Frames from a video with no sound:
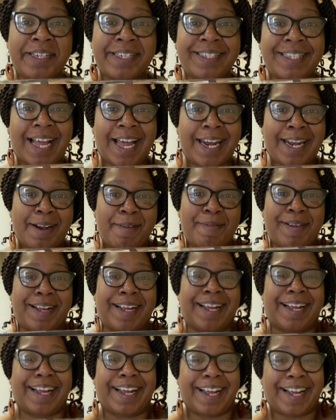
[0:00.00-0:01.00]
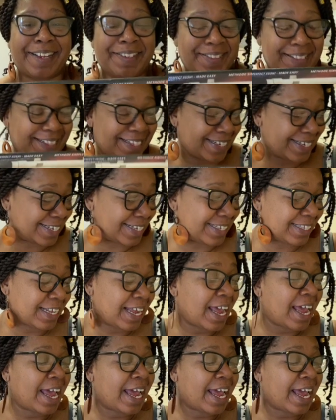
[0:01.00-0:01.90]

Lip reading: excited about this.